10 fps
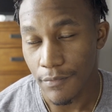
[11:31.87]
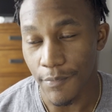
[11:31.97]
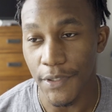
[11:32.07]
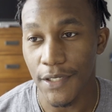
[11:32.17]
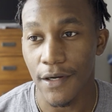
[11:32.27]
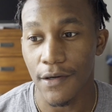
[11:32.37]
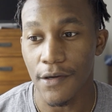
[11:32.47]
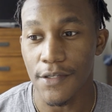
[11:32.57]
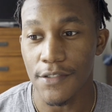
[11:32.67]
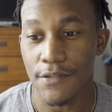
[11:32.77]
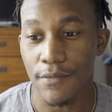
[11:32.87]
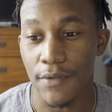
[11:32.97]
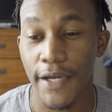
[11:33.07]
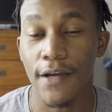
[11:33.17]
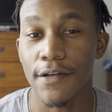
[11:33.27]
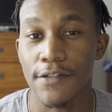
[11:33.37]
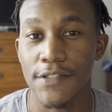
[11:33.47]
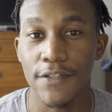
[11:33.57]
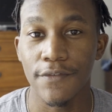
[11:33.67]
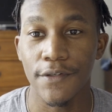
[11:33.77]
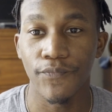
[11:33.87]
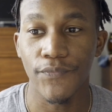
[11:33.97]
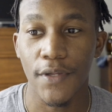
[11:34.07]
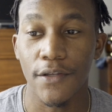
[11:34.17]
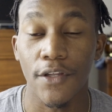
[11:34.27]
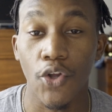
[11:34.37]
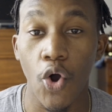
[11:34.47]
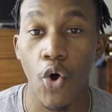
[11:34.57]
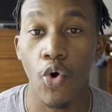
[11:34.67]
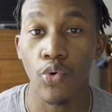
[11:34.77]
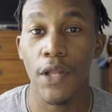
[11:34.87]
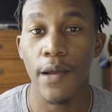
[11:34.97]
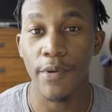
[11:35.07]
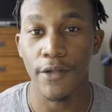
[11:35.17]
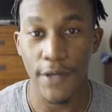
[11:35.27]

because Nikon's even done a whole lot better.